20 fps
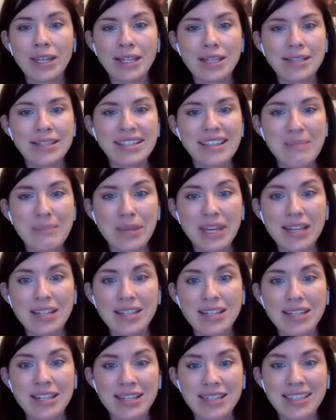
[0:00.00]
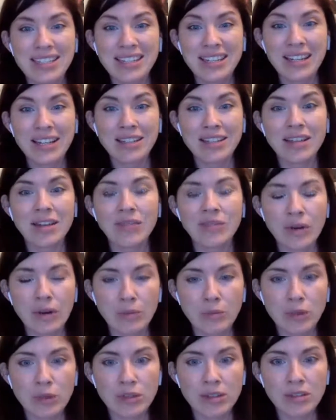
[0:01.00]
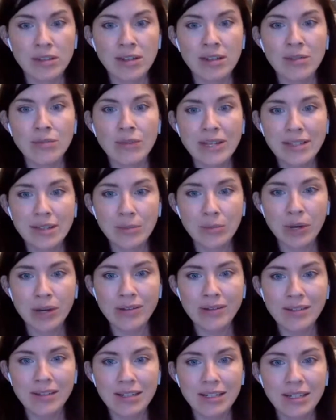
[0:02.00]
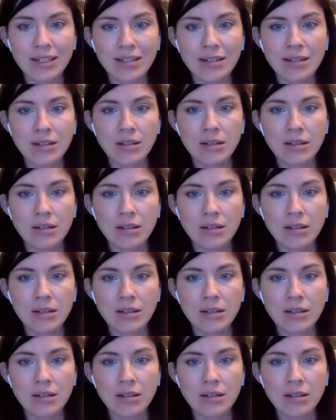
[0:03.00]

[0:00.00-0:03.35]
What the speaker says: the incipient instinct of reciprocity.